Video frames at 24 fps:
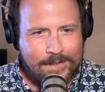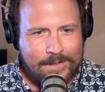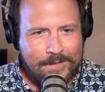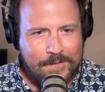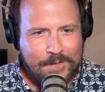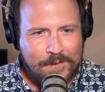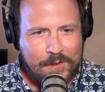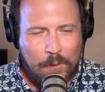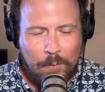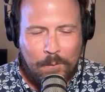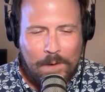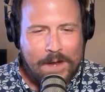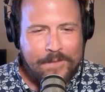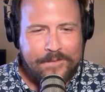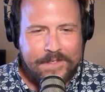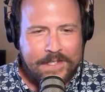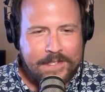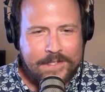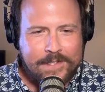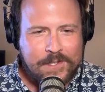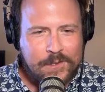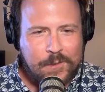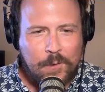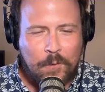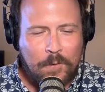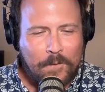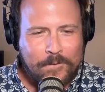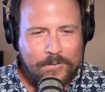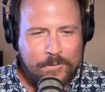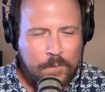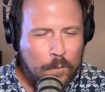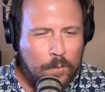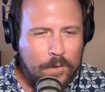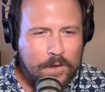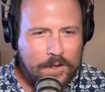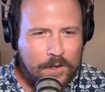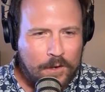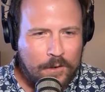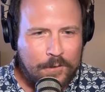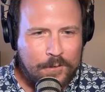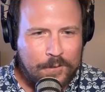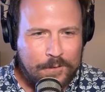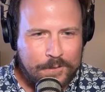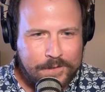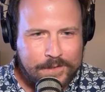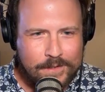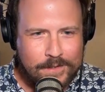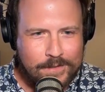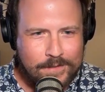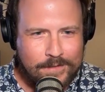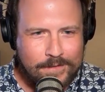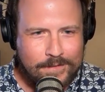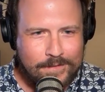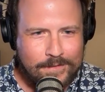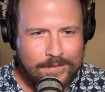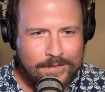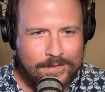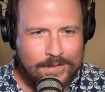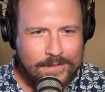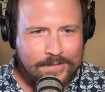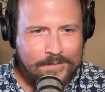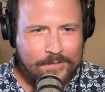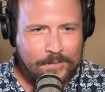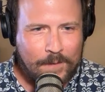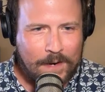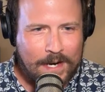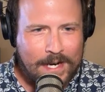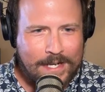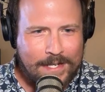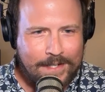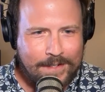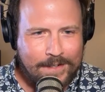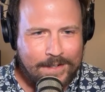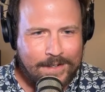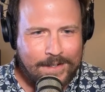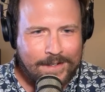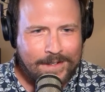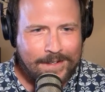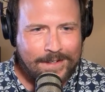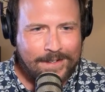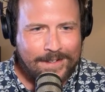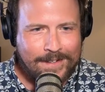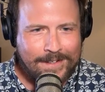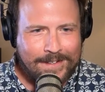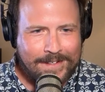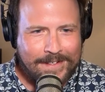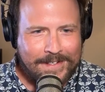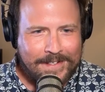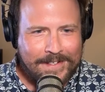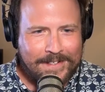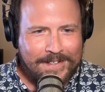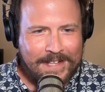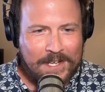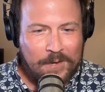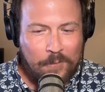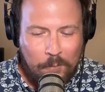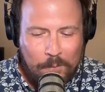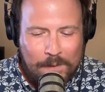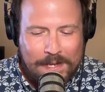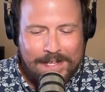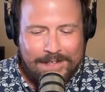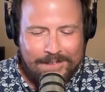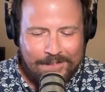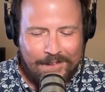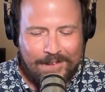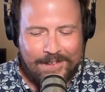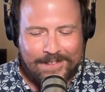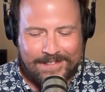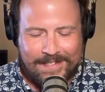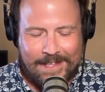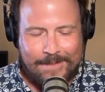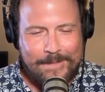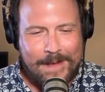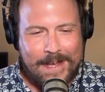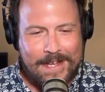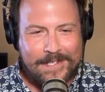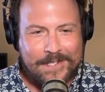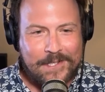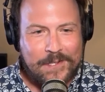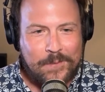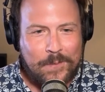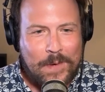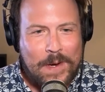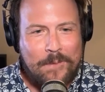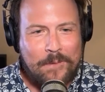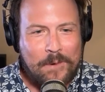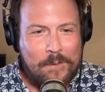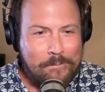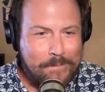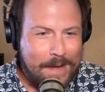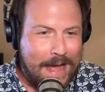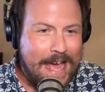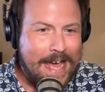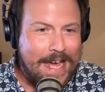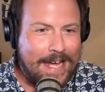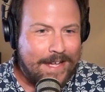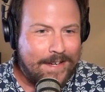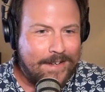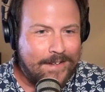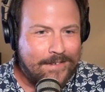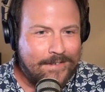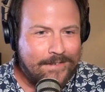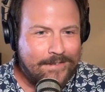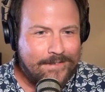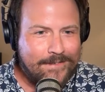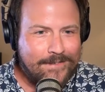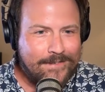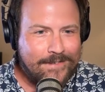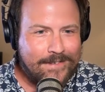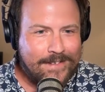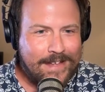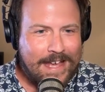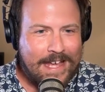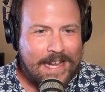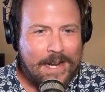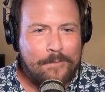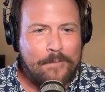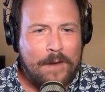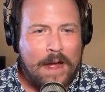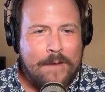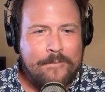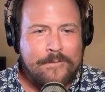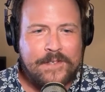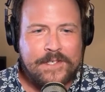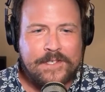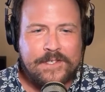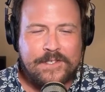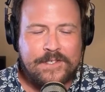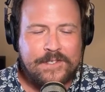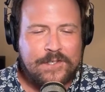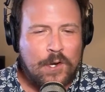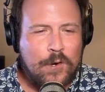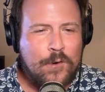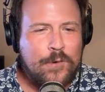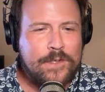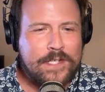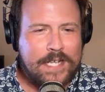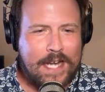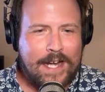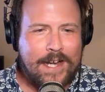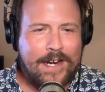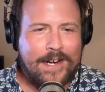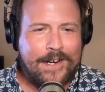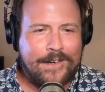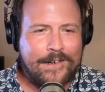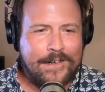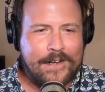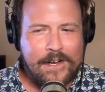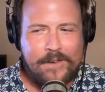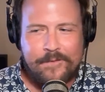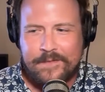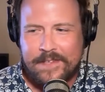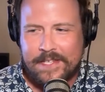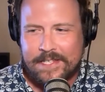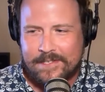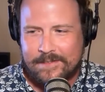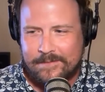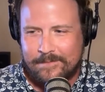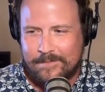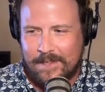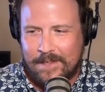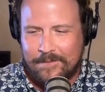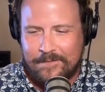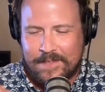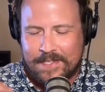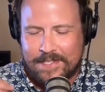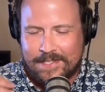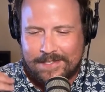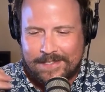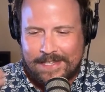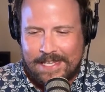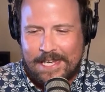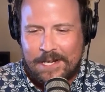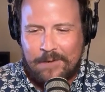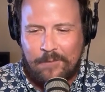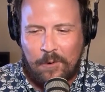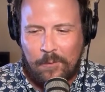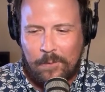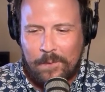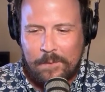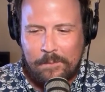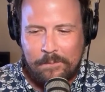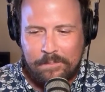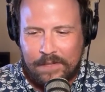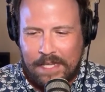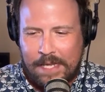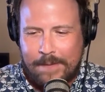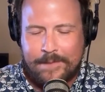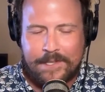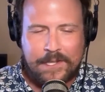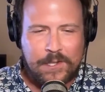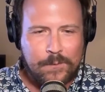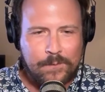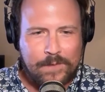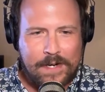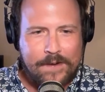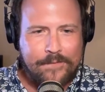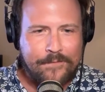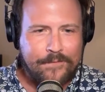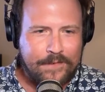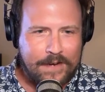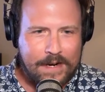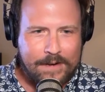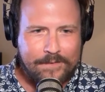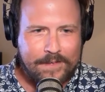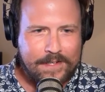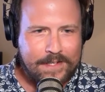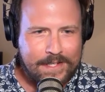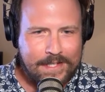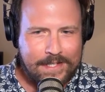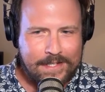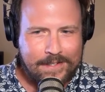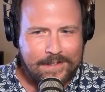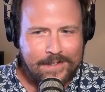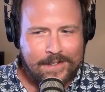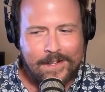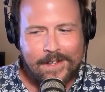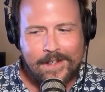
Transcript: The ref didn't score 4 goals, right? Like, we lost that match because we were bad. And I'm just so tired of this thing where we're blaming the ref for everything.